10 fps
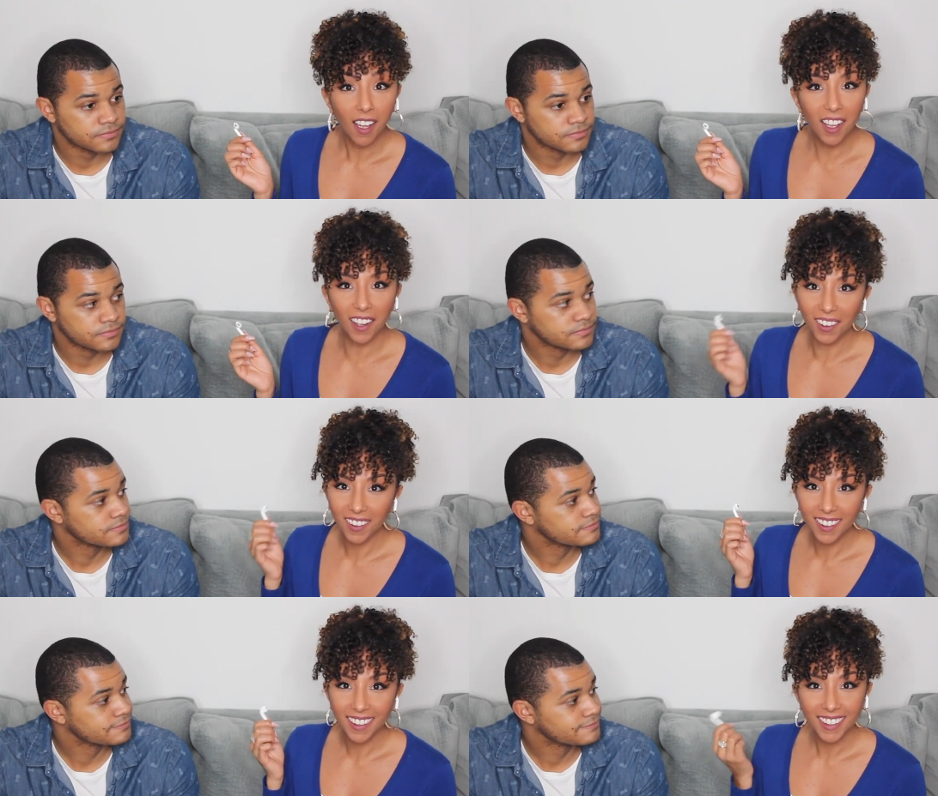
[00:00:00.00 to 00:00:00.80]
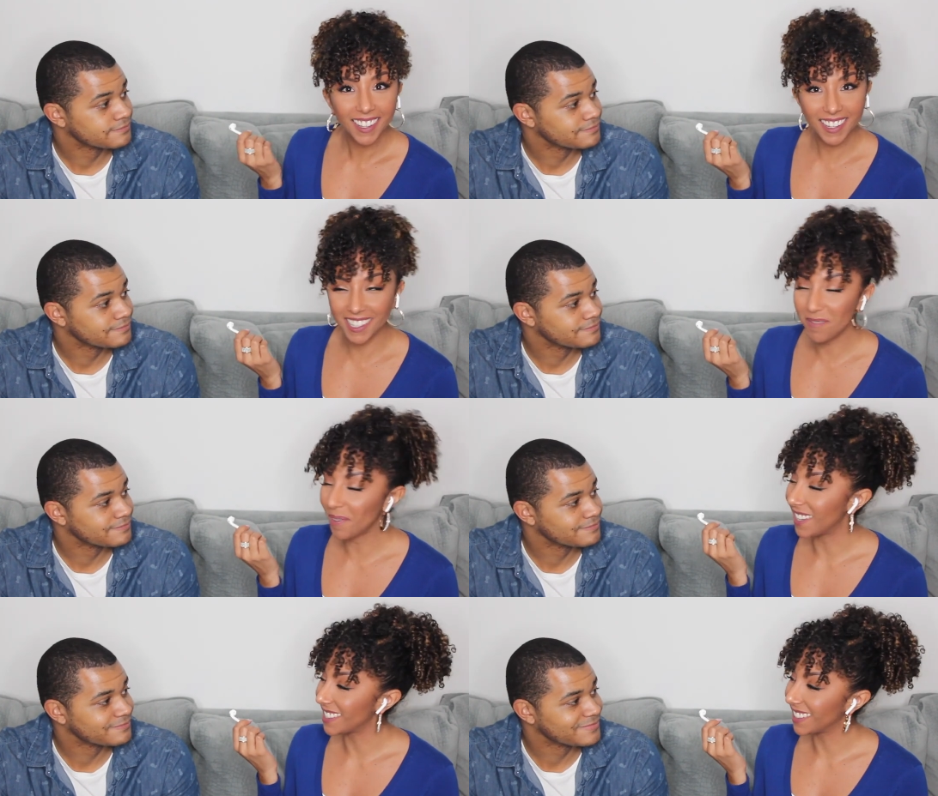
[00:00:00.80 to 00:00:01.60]
Speaker 1: Oh, it did
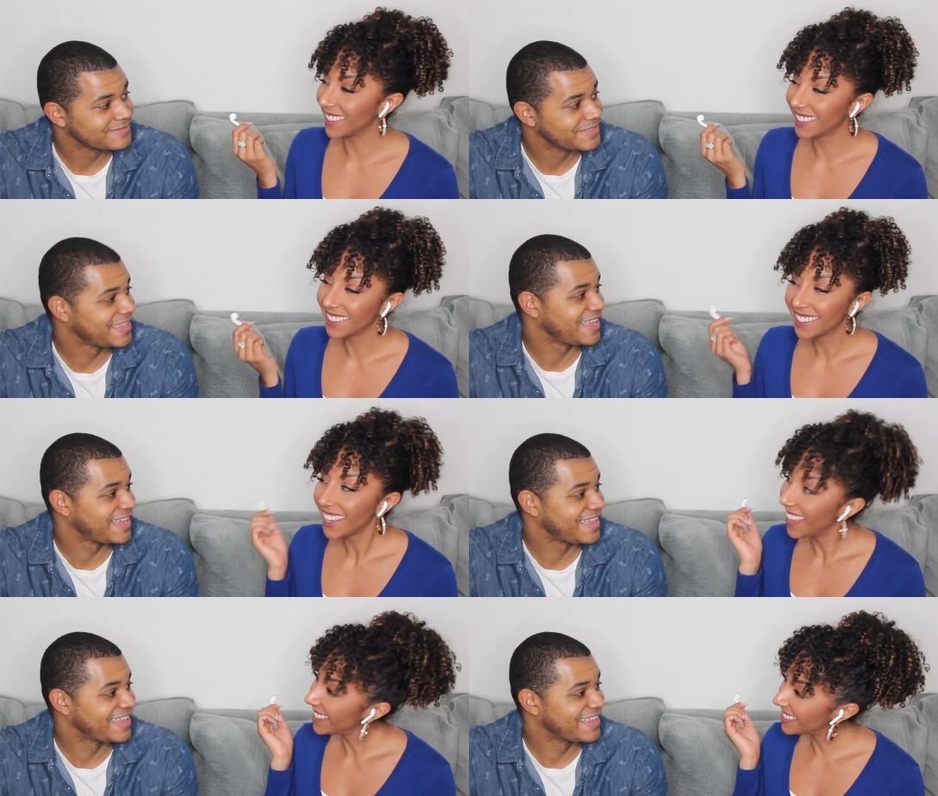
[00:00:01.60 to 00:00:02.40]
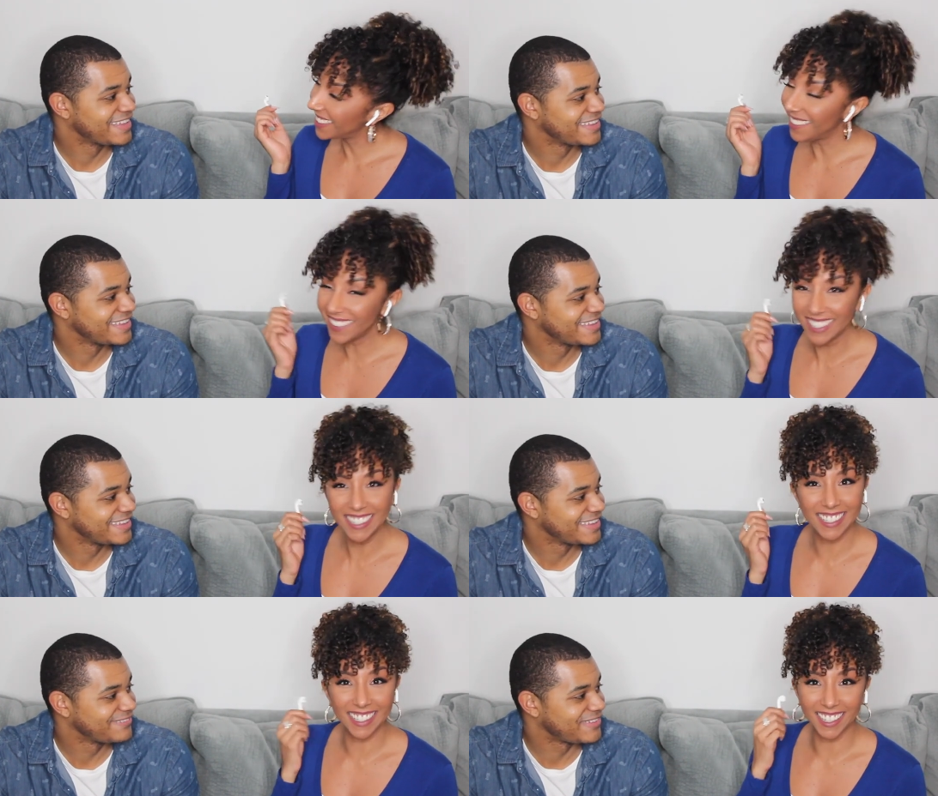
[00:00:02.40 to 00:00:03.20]
pause it. Hey. So
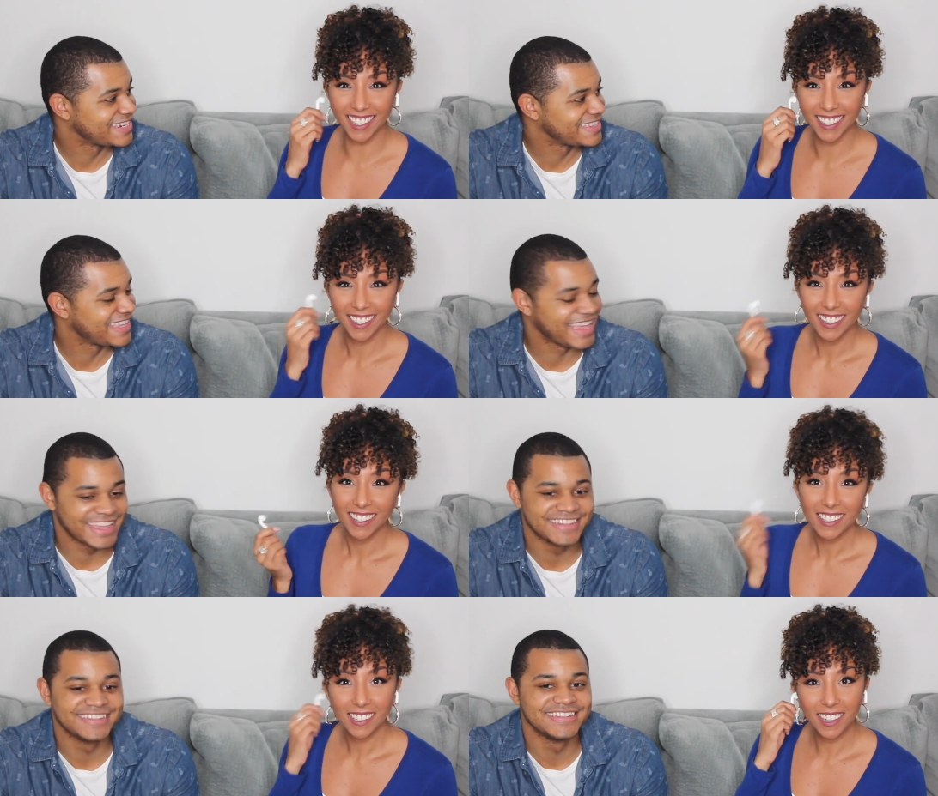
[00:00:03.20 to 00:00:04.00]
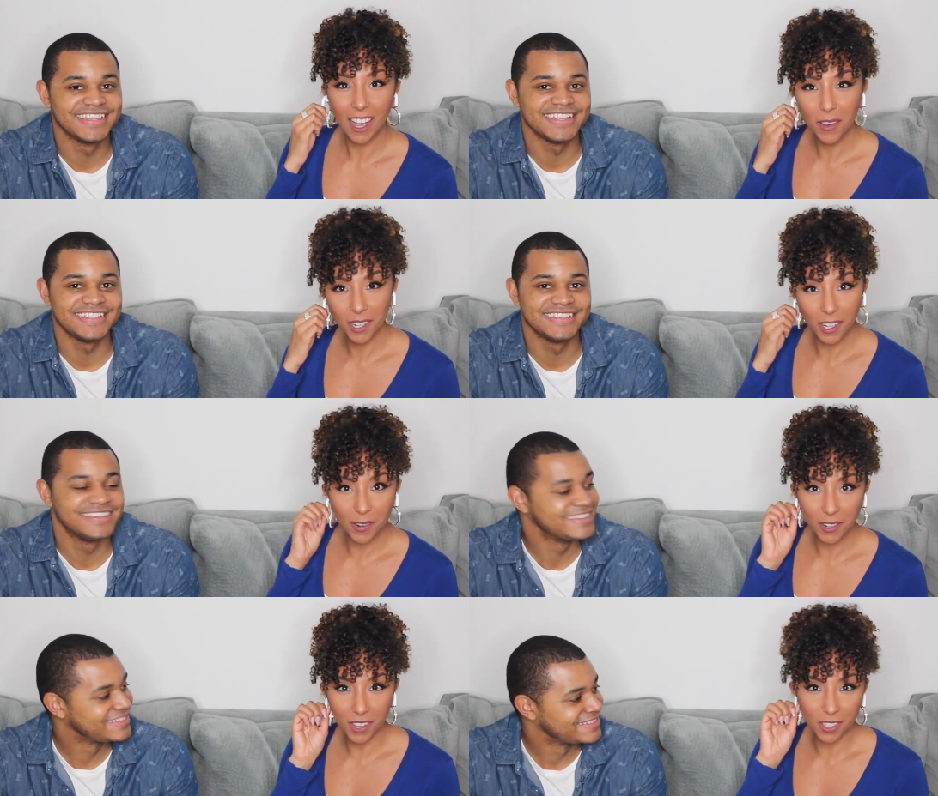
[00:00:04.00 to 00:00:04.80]
Imagine that. So now we know
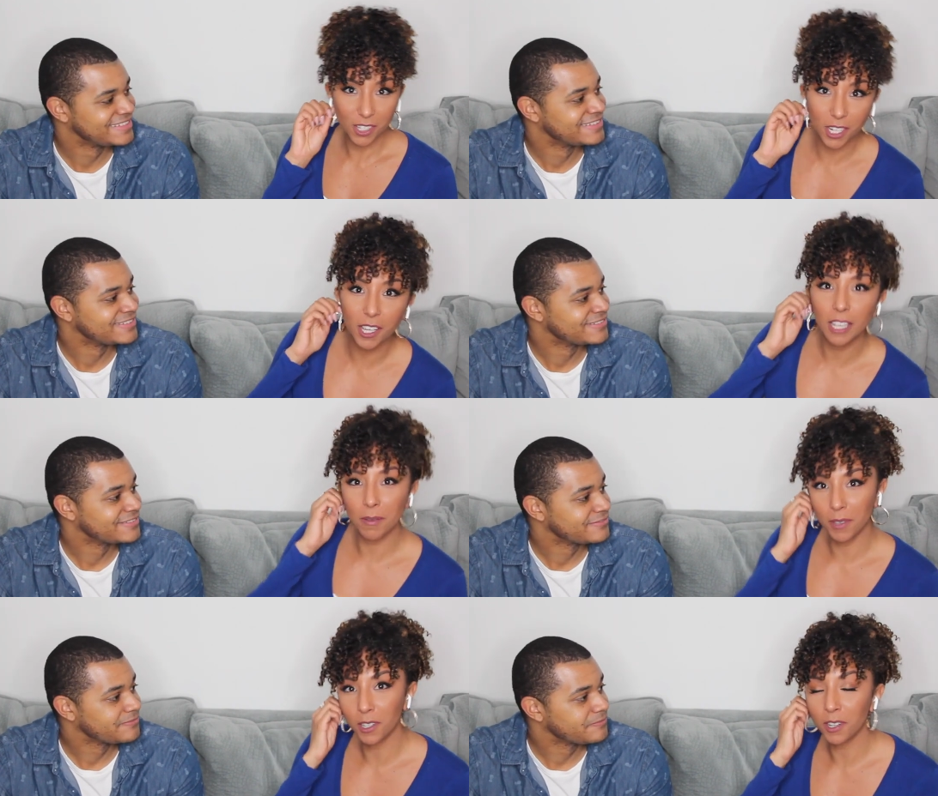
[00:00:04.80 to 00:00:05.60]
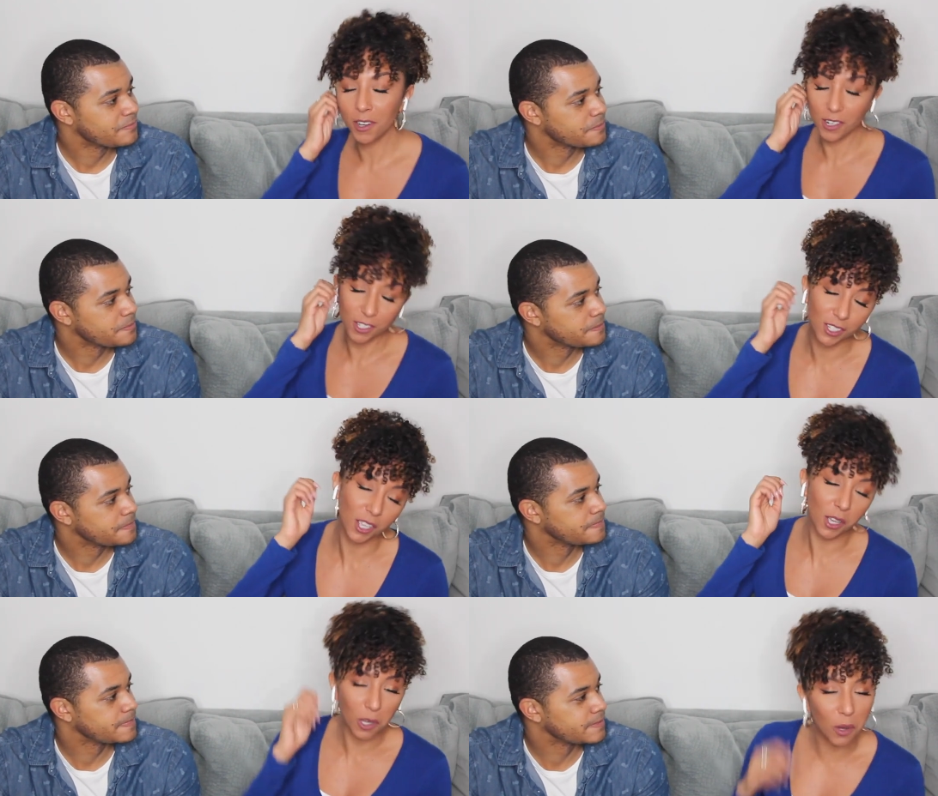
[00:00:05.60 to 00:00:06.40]
when you're at the gym and you know you're in the
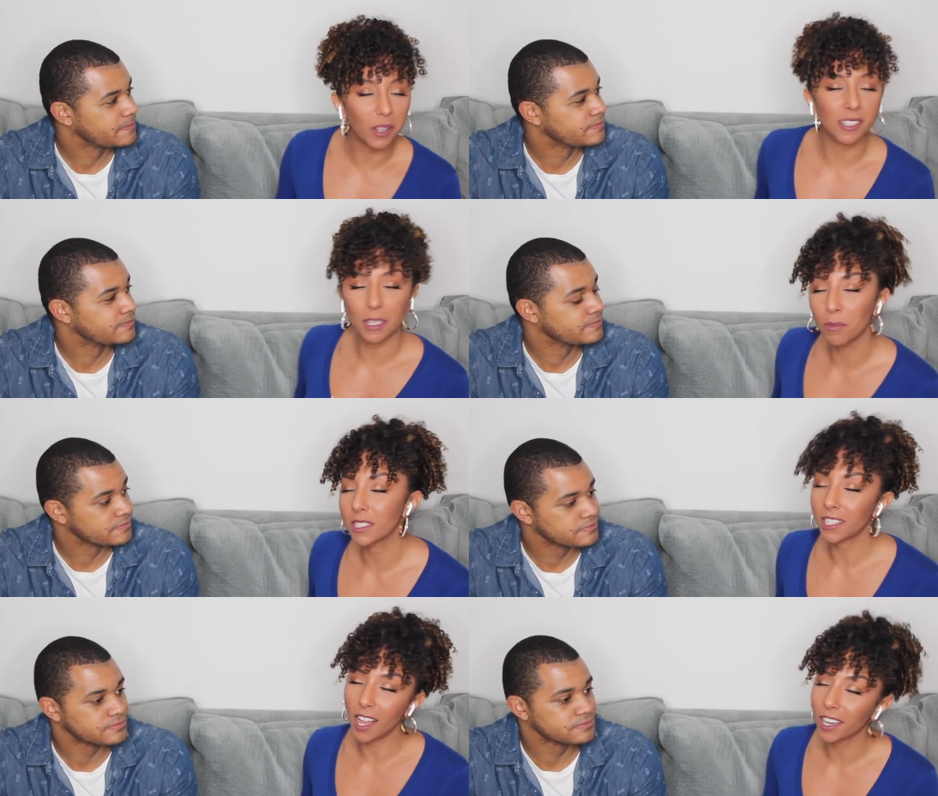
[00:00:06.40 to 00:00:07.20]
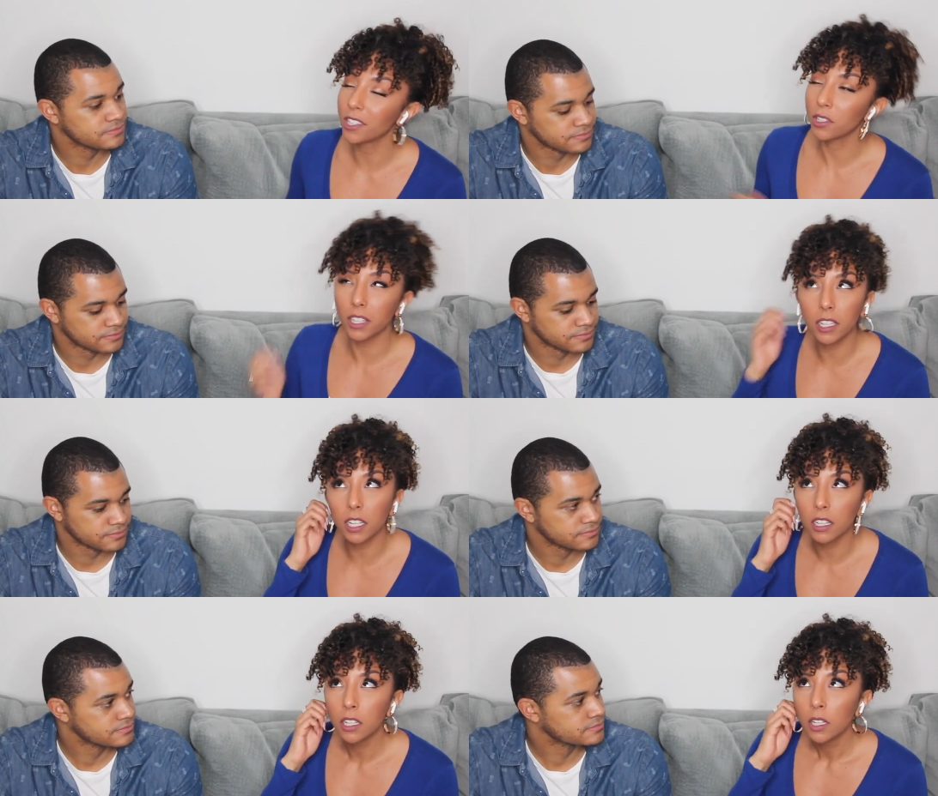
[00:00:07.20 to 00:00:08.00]
zone and someone's talking, you're like,
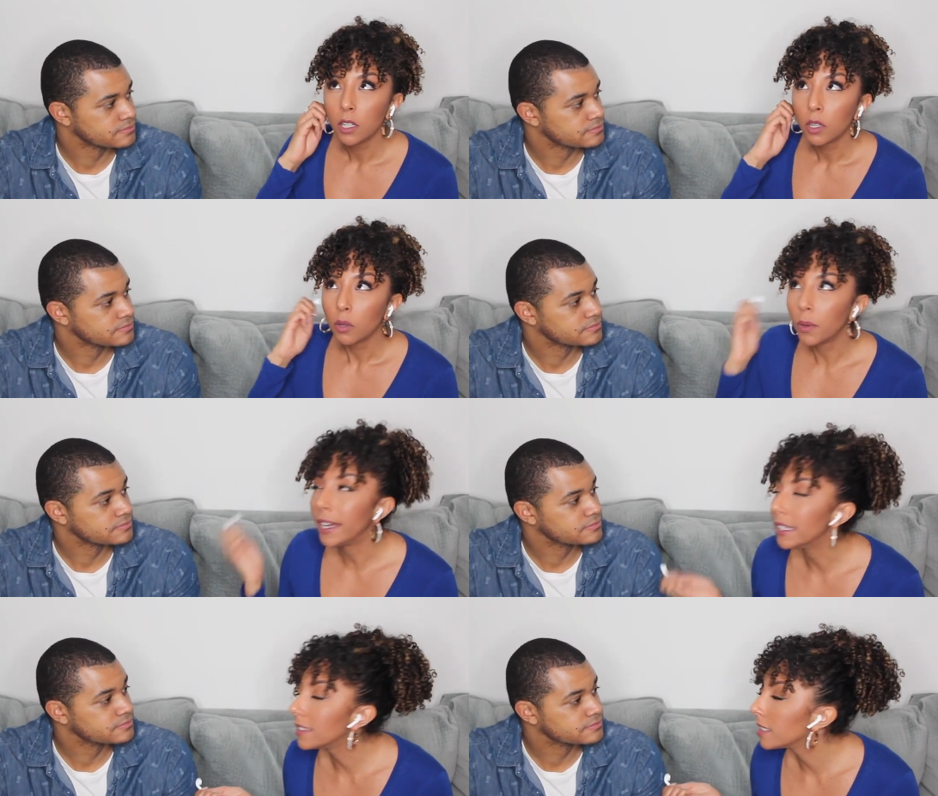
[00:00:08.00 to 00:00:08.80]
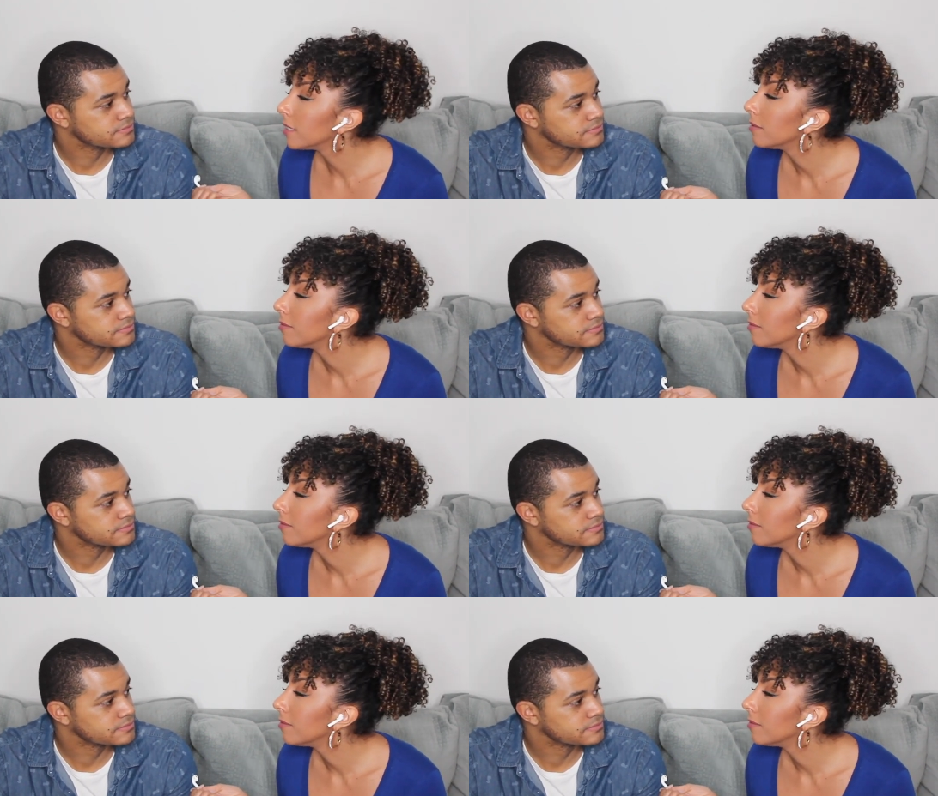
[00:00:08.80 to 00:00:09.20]
what?